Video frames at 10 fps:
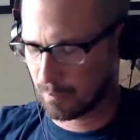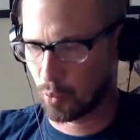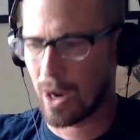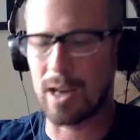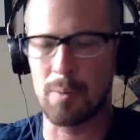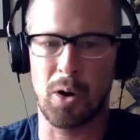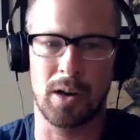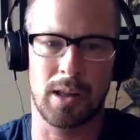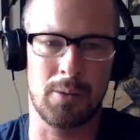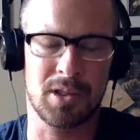wedding
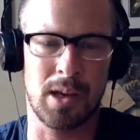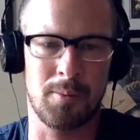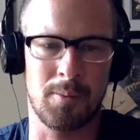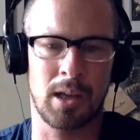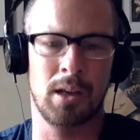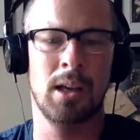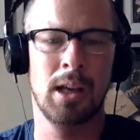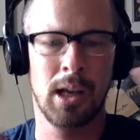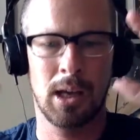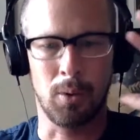party that was coming in.
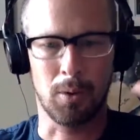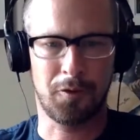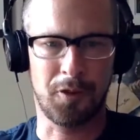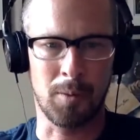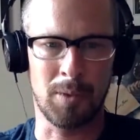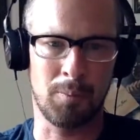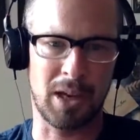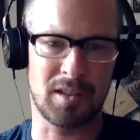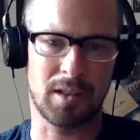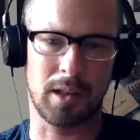We were filming
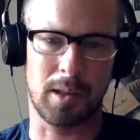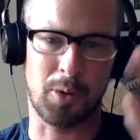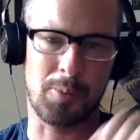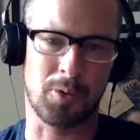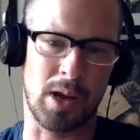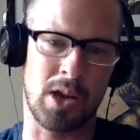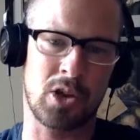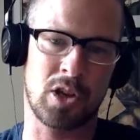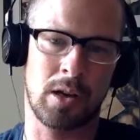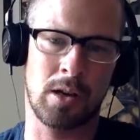basically the
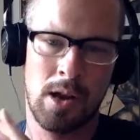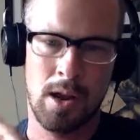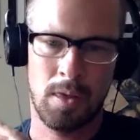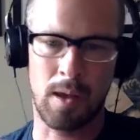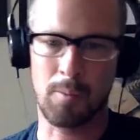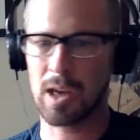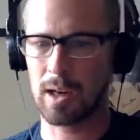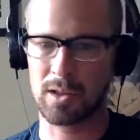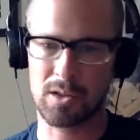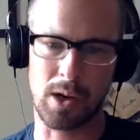preparation, them
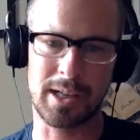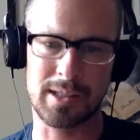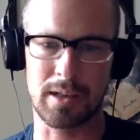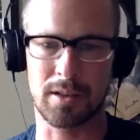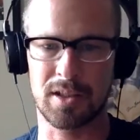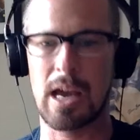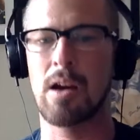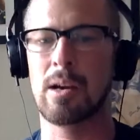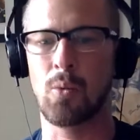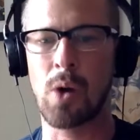getting 20 dinners
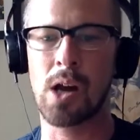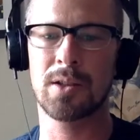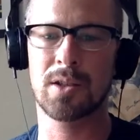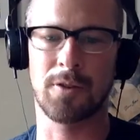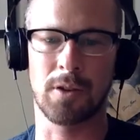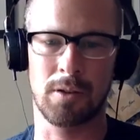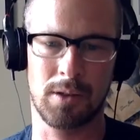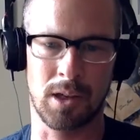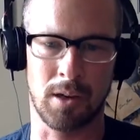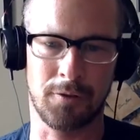out at once for
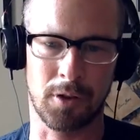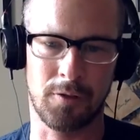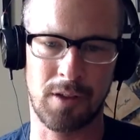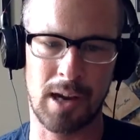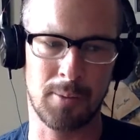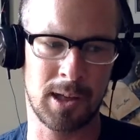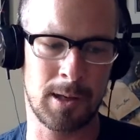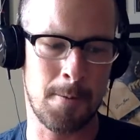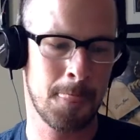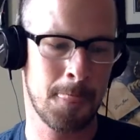the
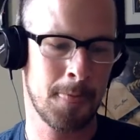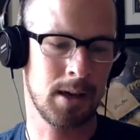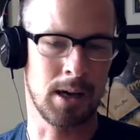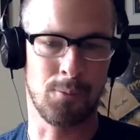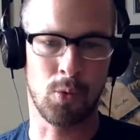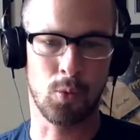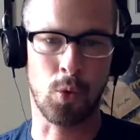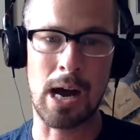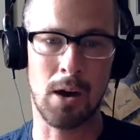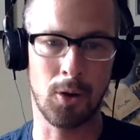family,
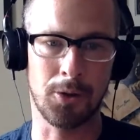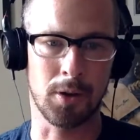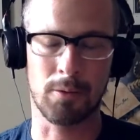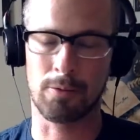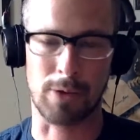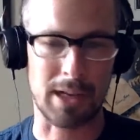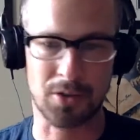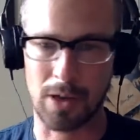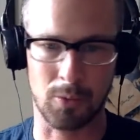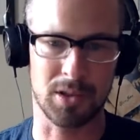while the
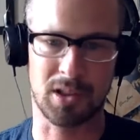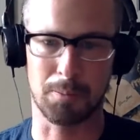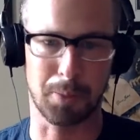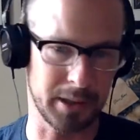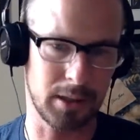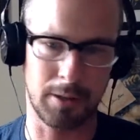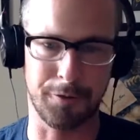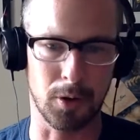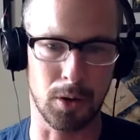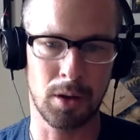restaurant was completely
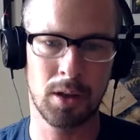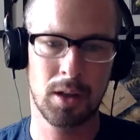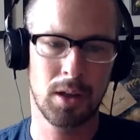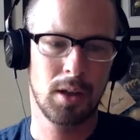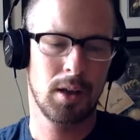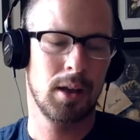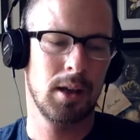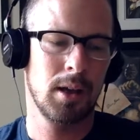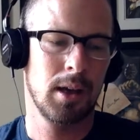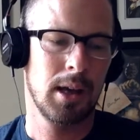full. Mm-hmm.
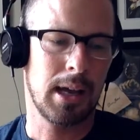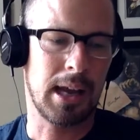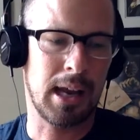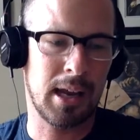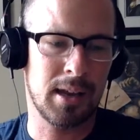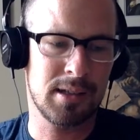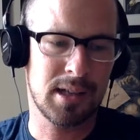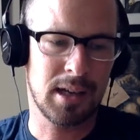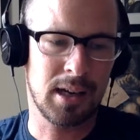And